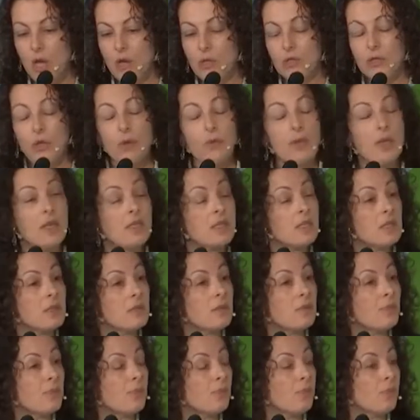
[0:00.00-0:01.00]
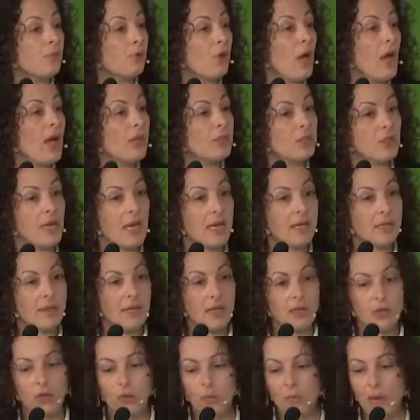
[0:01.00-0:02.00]
So this project
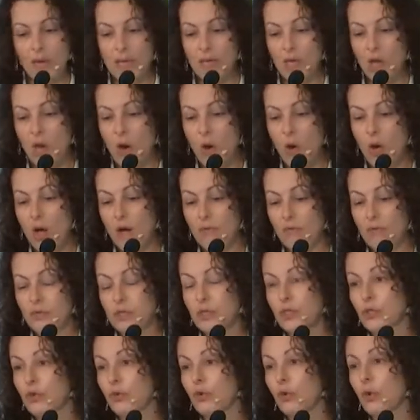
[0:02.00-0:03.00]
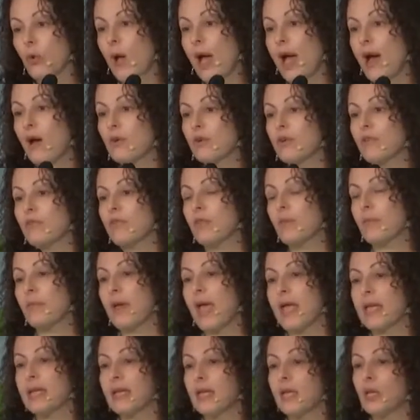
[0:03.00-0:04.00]
that you may know of, which grew out of the
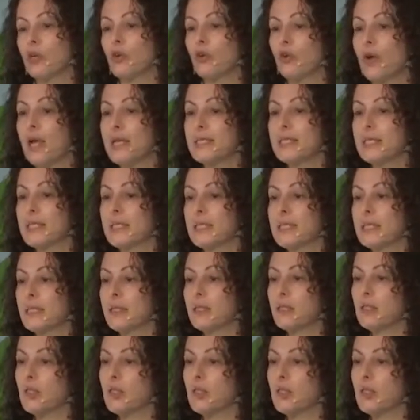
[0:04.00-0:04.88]
banking crisis and